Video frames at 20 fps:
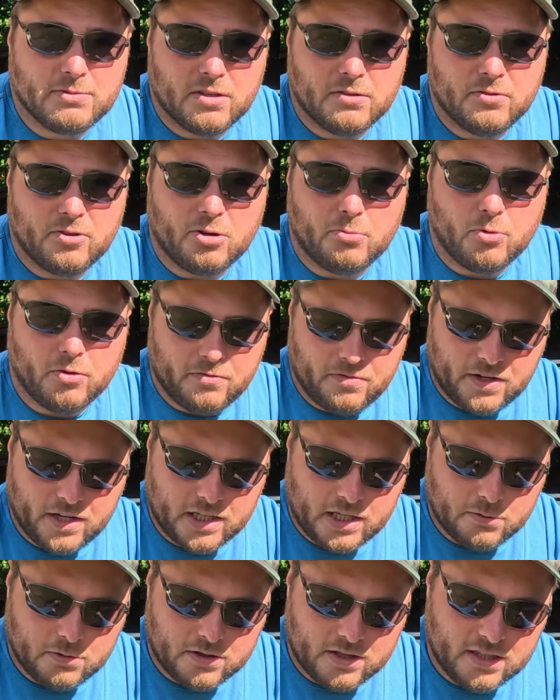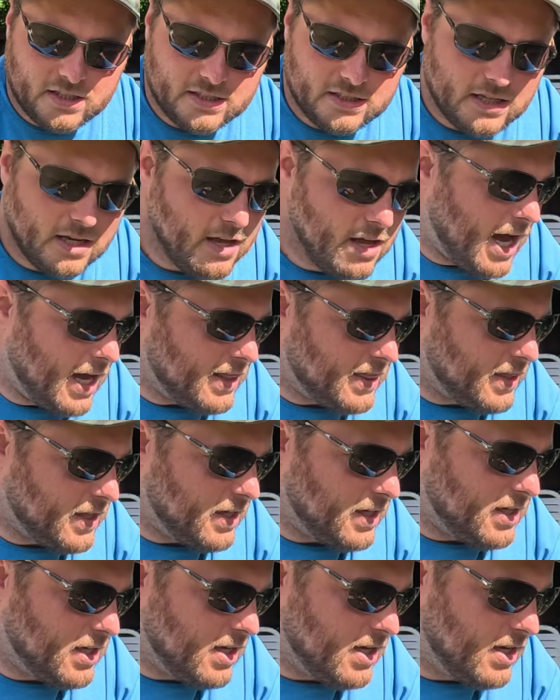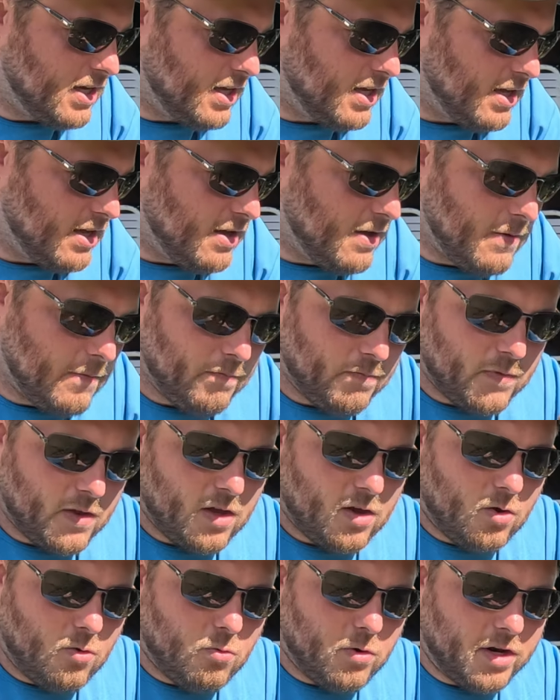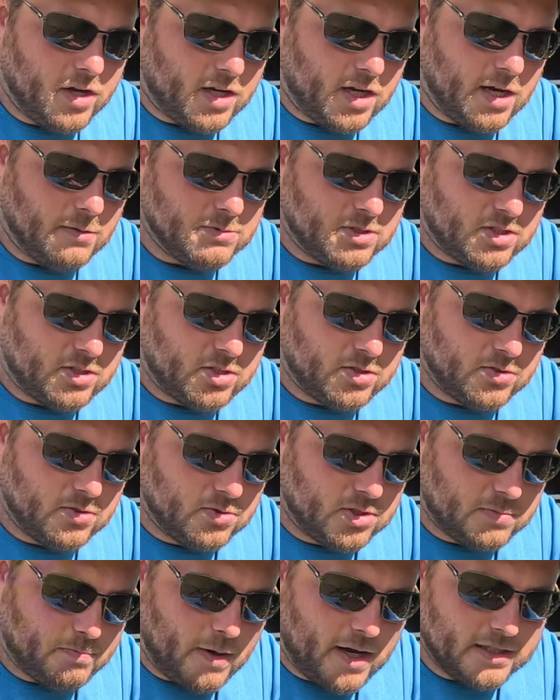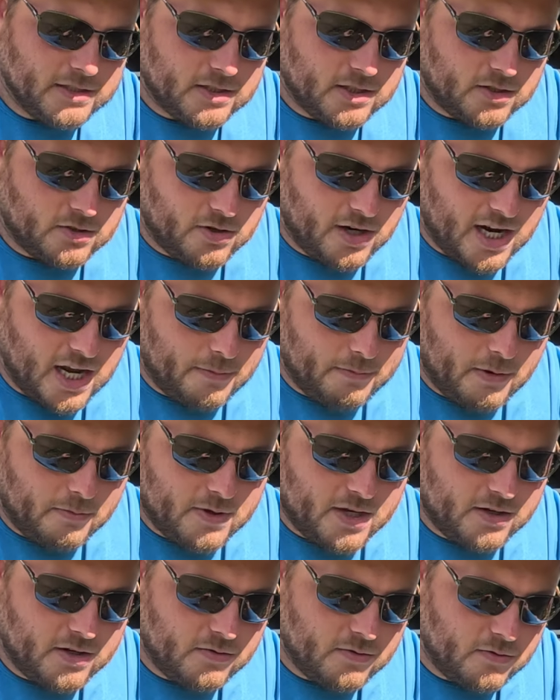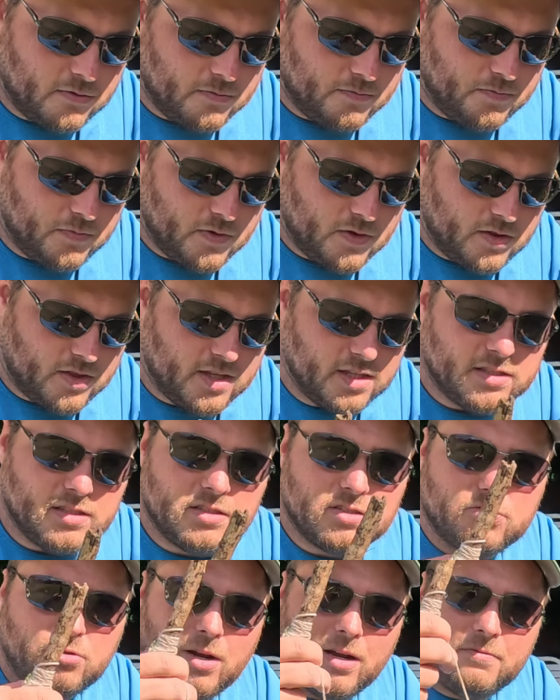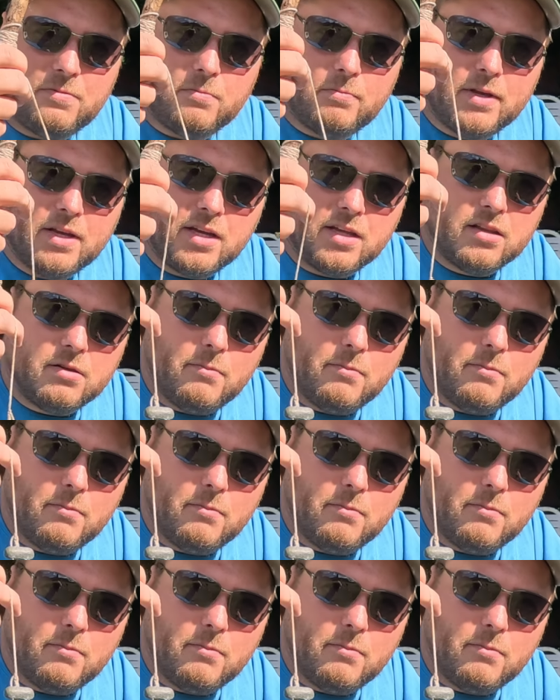are a little more finicky with this. I think when it comes to spots to crab, I mean, this is great for being in the